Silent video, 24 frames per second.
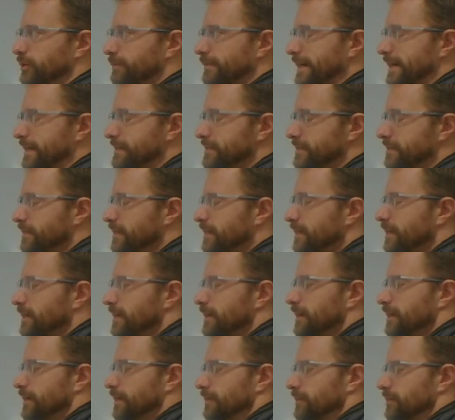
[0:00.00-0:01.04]
mass.
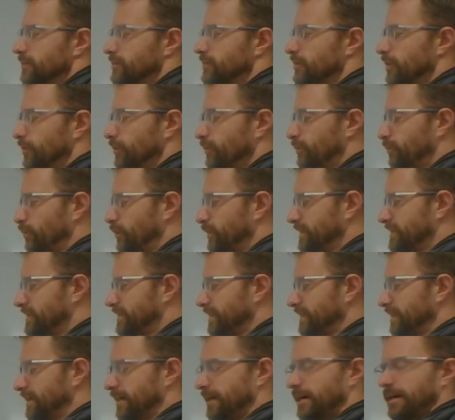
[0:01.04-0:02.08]
So if we
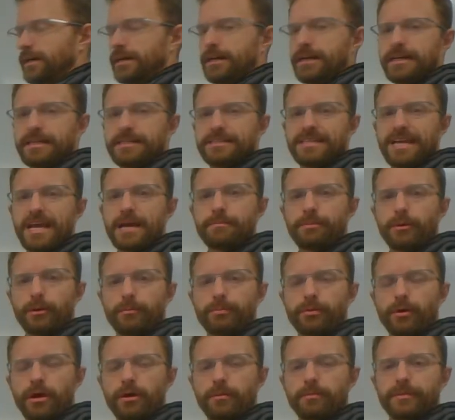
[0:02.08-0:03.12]
see an example
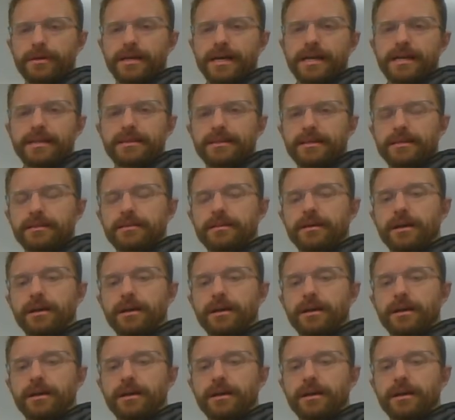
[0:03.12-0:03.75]
problem kind of thing,